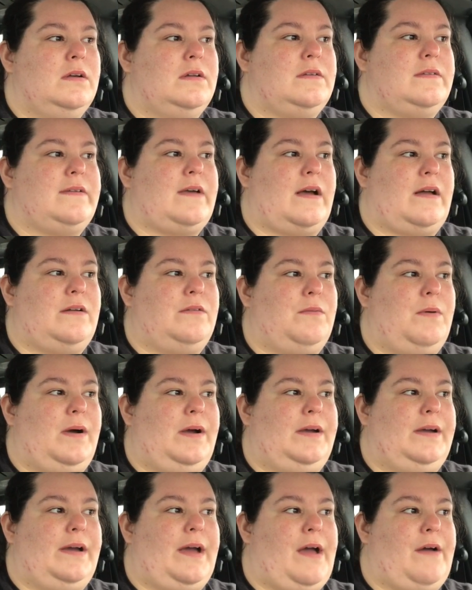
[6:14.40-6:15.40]
It's kind of
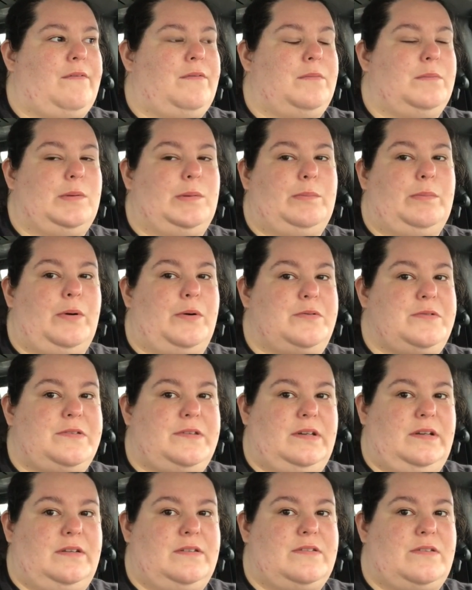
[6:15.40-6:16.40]
why I haven't been
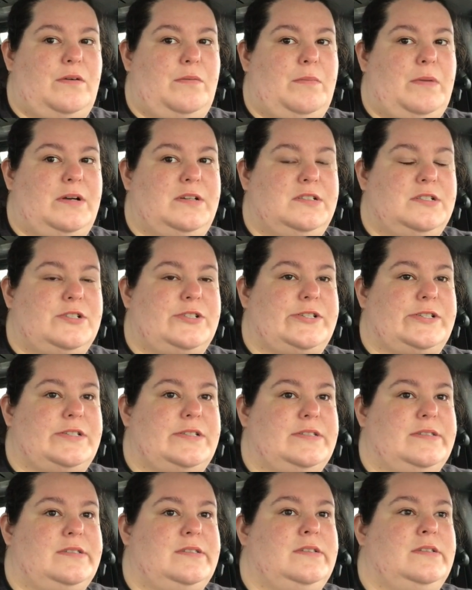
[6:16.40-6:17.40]
posting so much,
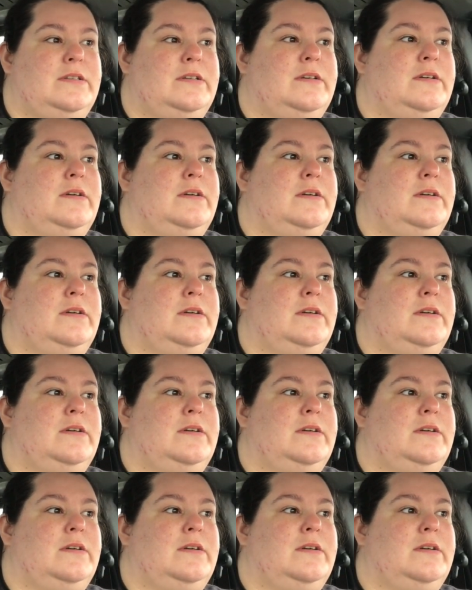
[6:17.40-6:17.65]
is